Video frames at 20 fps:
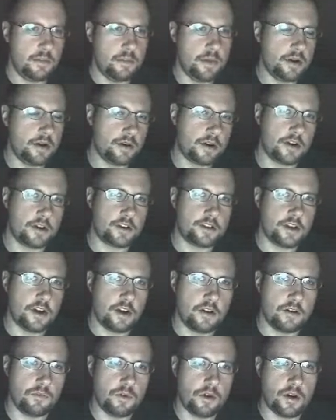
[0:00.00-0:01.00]
Metal Gear
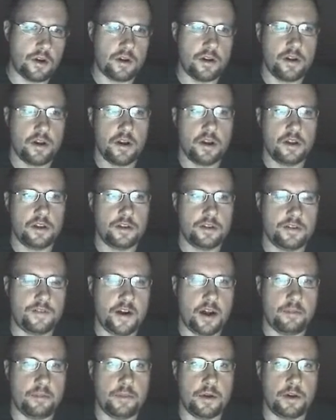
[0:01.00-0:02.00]
Solid, where to
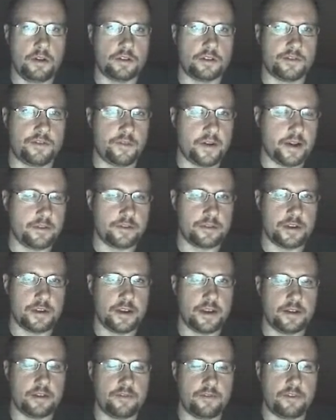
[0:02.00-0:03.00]
find Meryl's
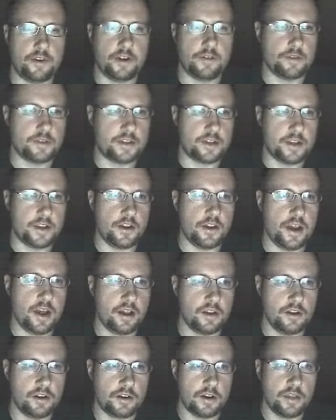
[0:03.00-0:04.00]
frequency, you
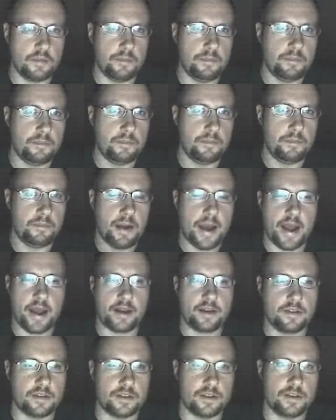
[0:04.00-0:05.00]
gotta look on the
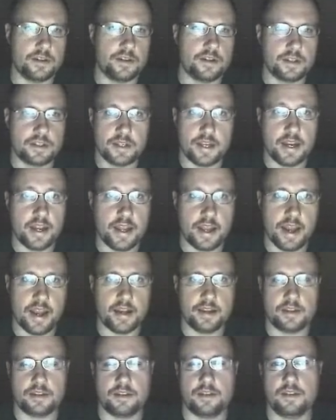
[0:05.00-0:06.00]
back of the CD
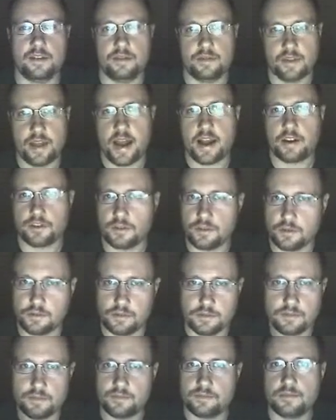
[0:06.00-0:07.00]
case of the actual
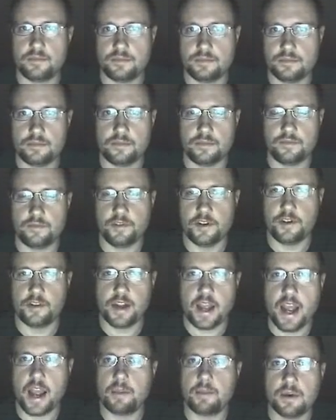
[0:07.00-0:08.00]
video
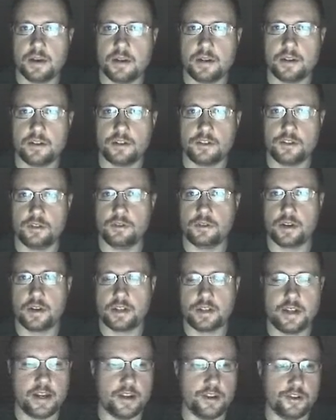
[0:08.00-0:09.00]
game
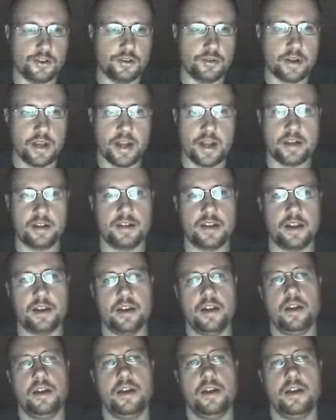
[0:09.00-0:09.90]
CD jewel case, and